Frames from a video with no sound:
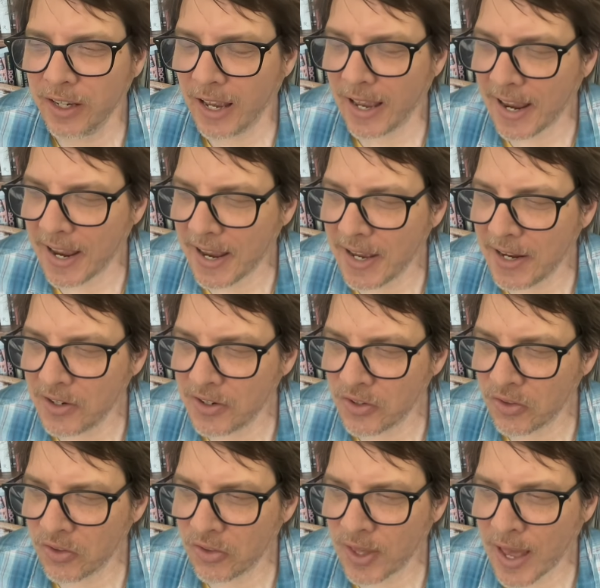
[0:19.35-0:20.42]
And
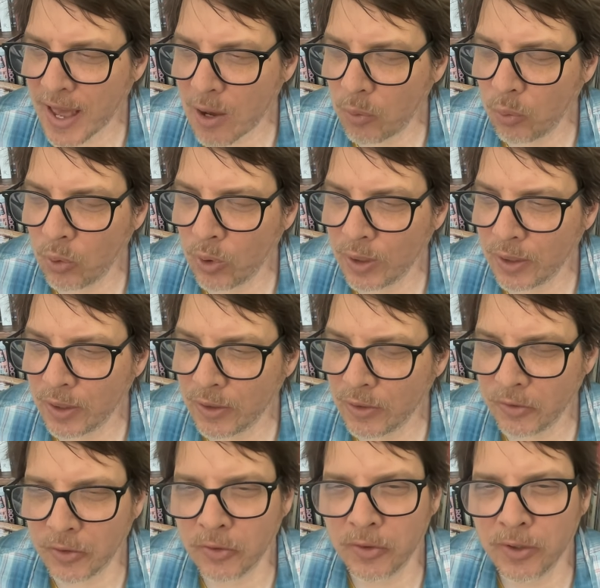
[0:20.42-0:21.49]
that was
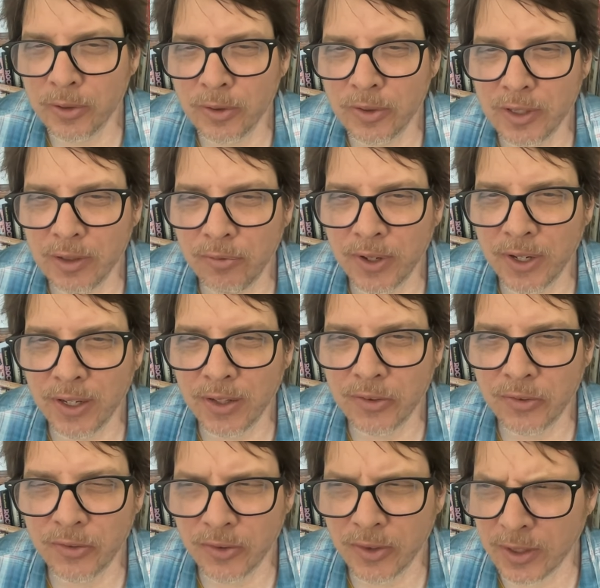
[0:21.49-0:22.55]
Zero Defects,
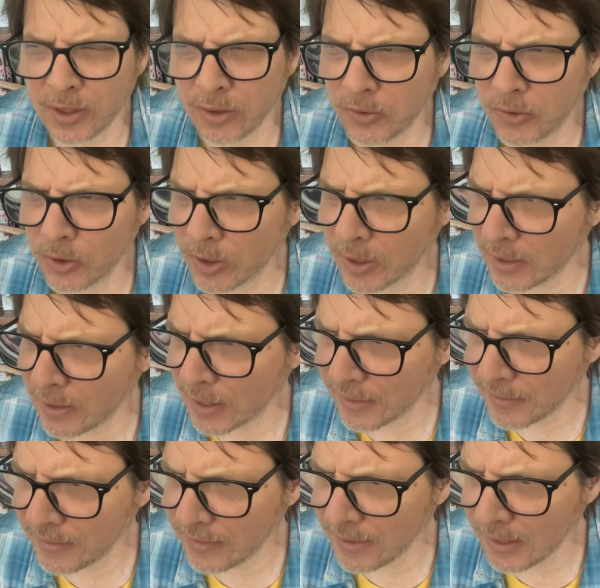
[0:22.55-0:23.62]
circa
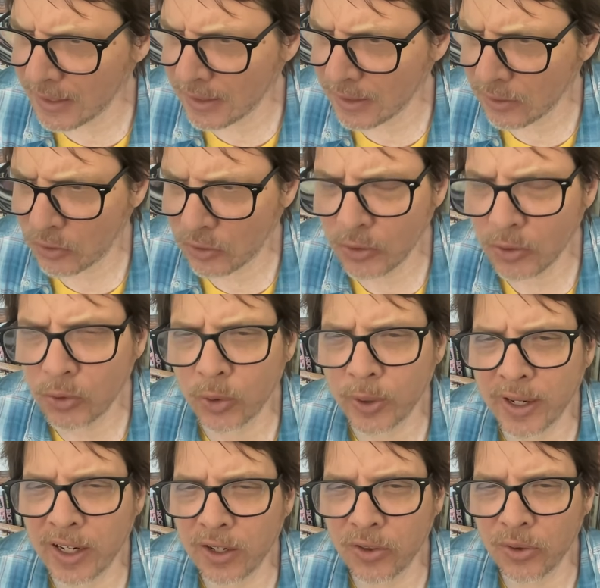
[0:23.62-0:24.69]
1982 or
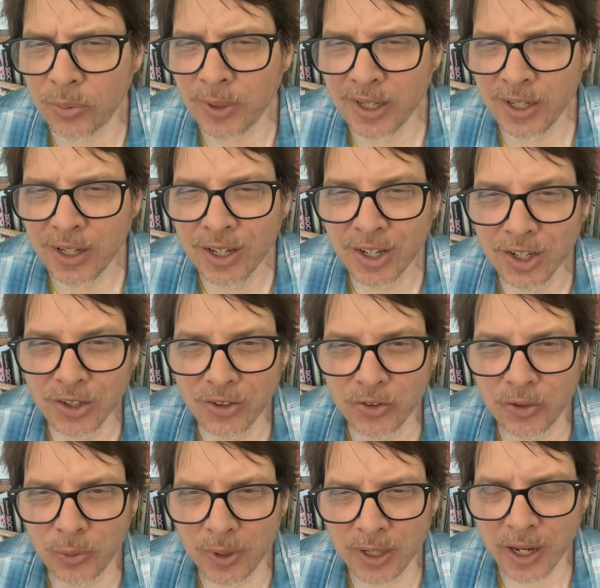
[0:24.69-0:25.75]
83,
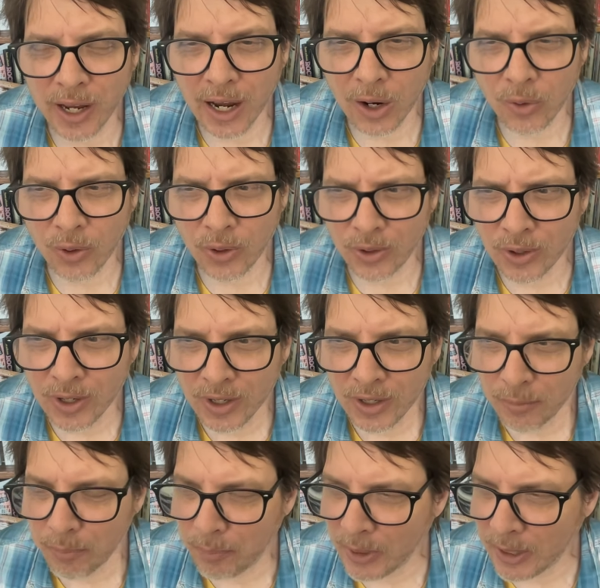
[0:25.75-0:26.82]
doing our
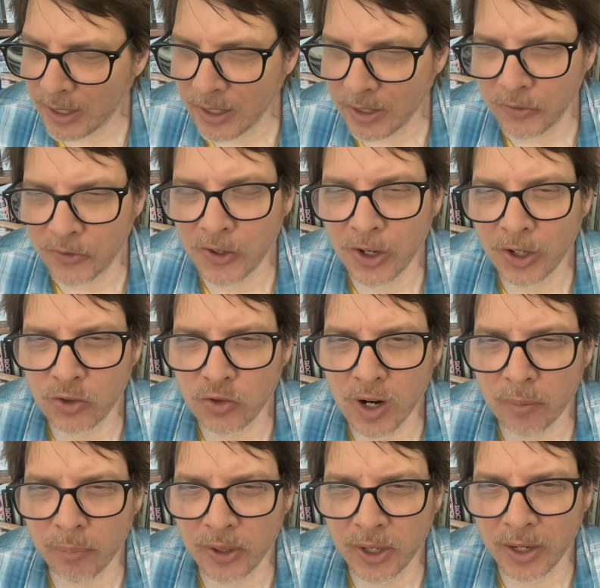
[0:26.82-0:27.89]
big hit song,
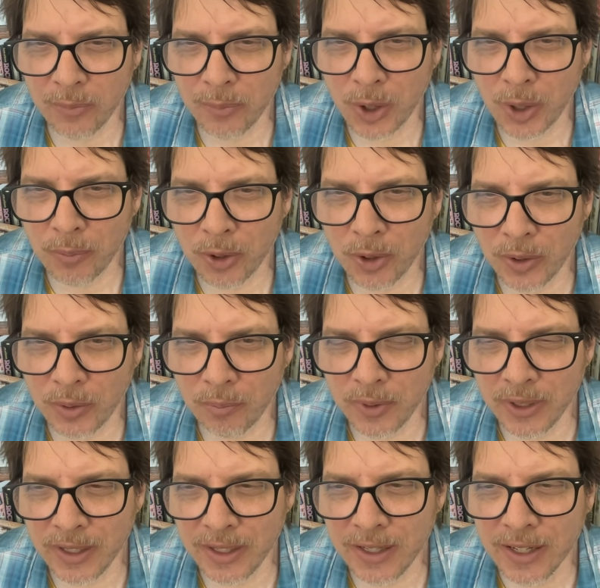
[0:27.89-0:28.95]
Drop the A-Bomb on
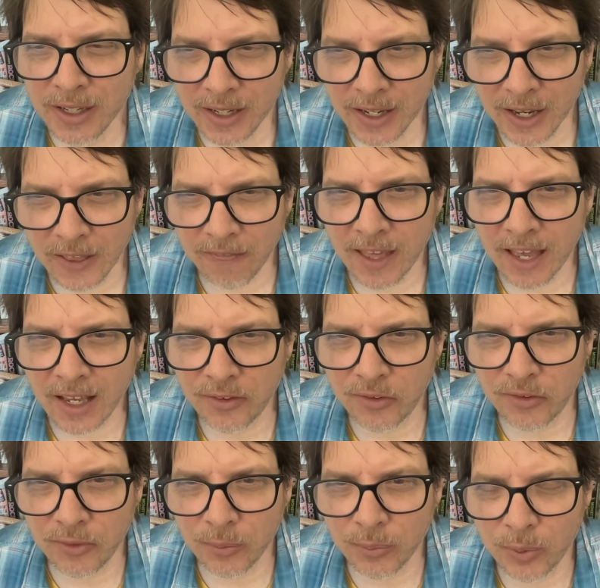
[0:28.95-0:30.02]
Me. And
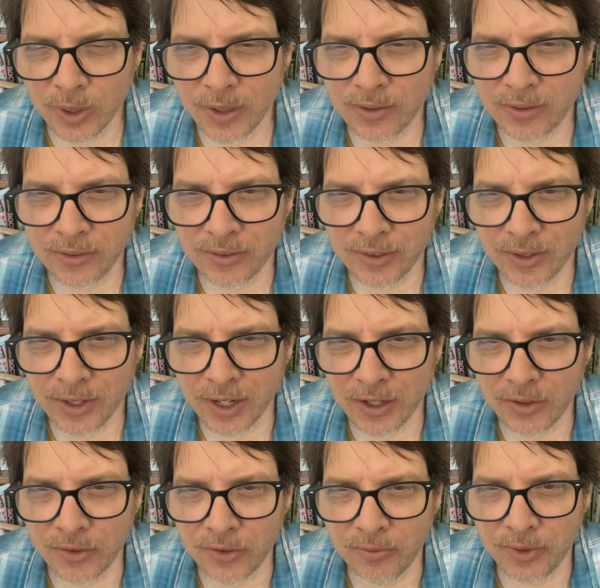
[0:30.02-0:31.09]
that's what
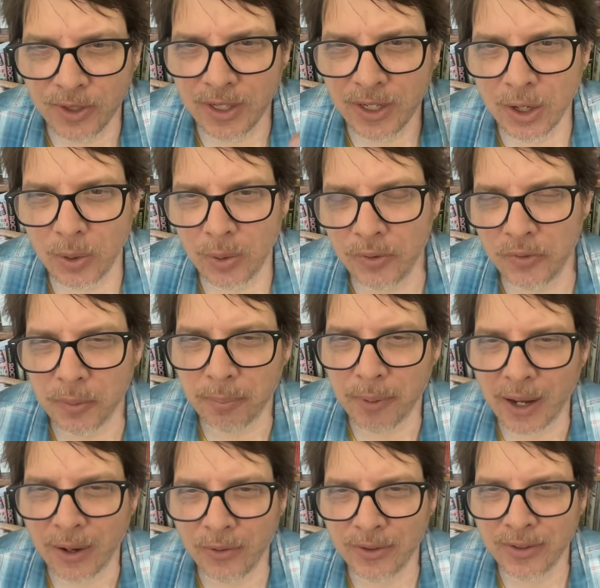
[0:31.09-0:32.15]
today's video is
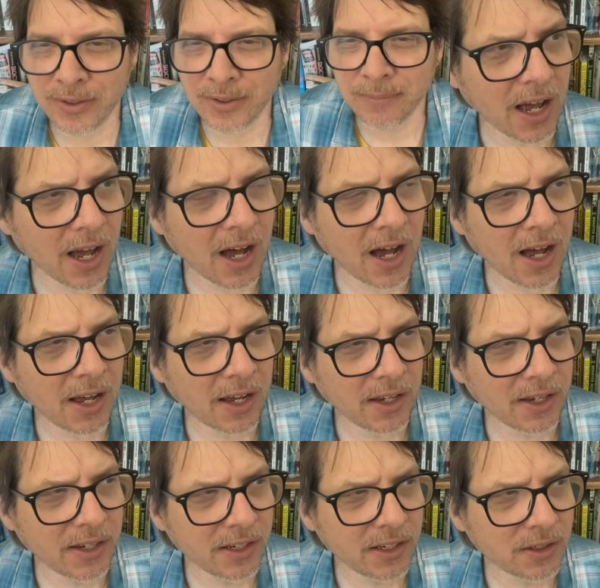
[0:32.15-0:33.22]
about.
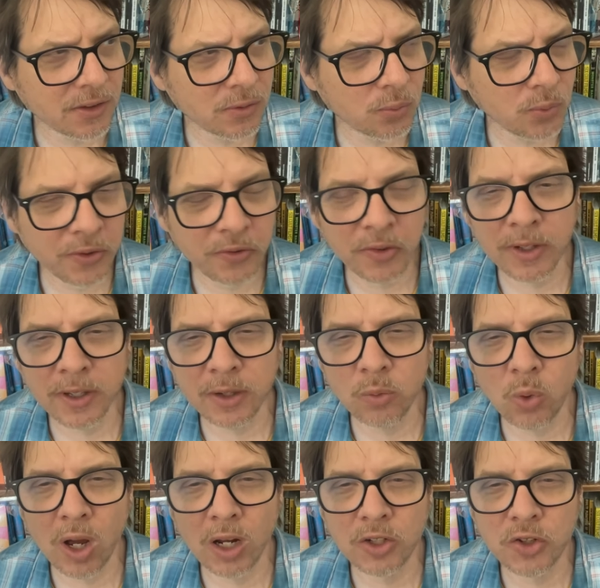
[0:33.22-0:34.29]
I recently
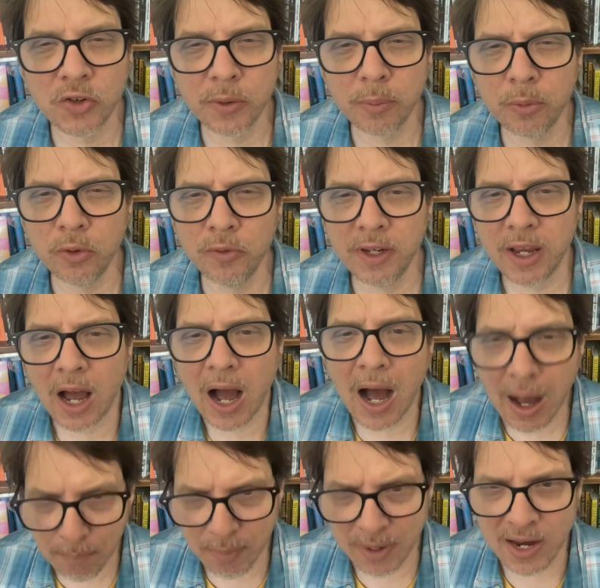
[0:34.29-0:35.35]
watched the movie
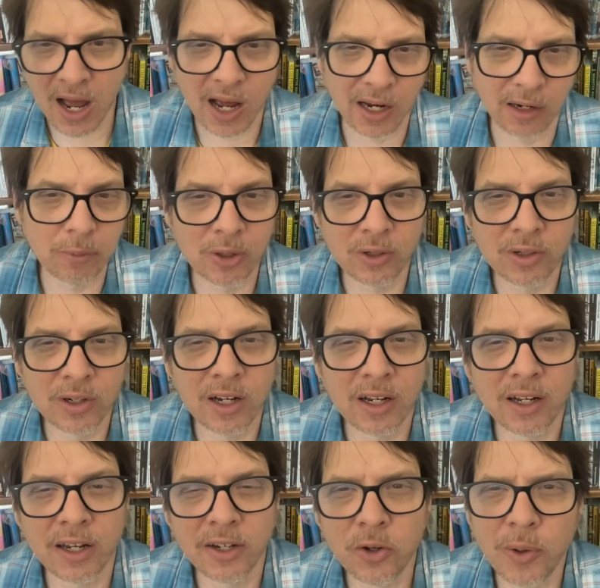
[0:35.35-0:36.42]
Oppenheimer.
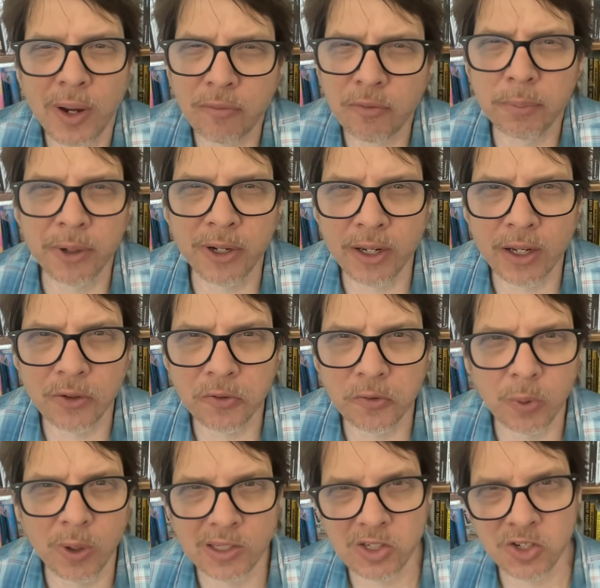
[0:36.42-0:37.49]
I know everybody else
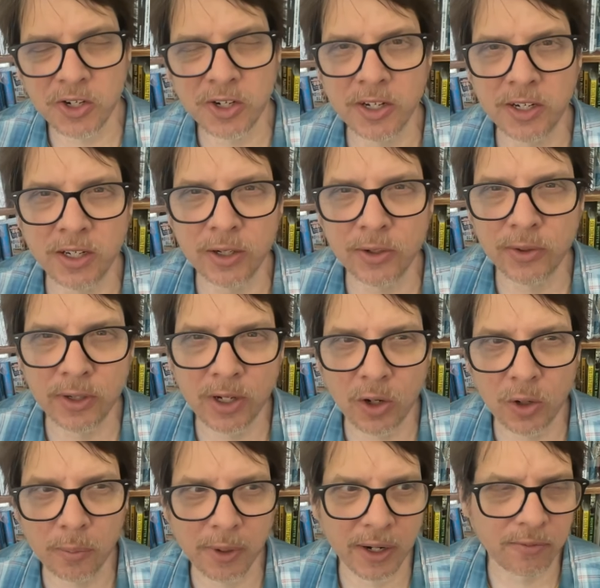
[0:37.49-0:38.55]
watched it a year
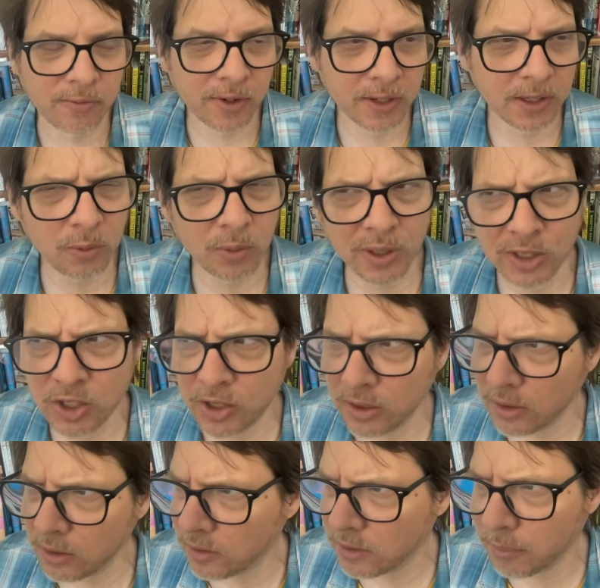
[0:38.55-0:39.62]
ago, but I finally watched
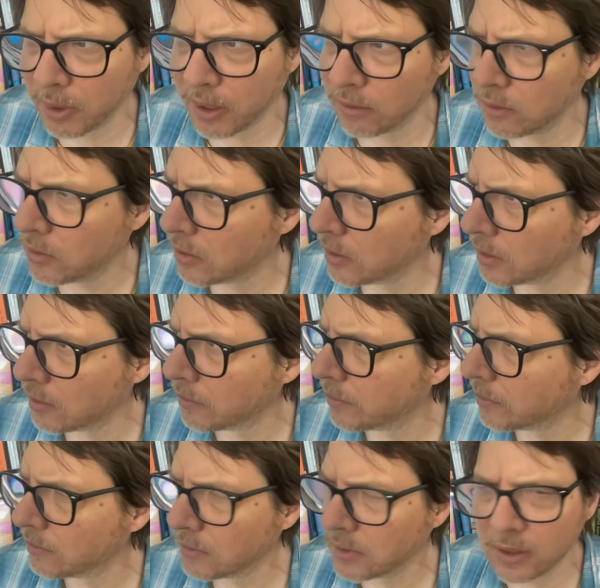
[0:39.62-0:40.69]
it about
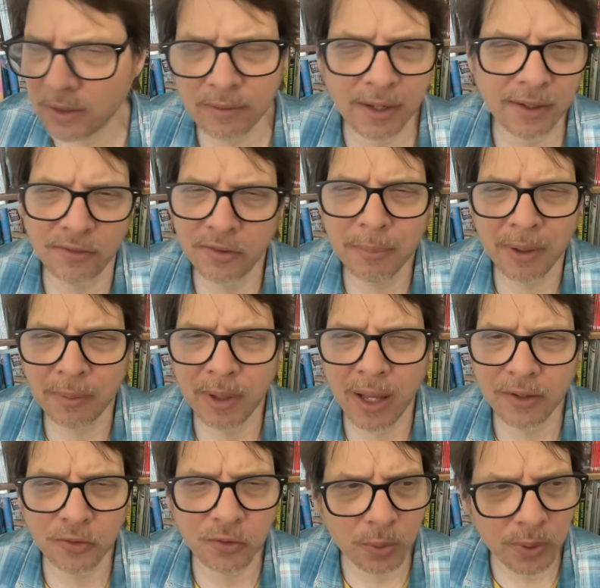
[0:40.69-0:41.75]
sometime
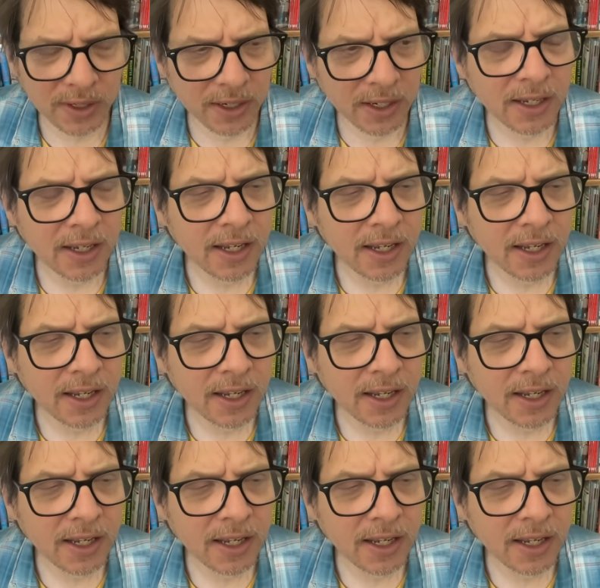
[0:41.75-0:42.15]
last week.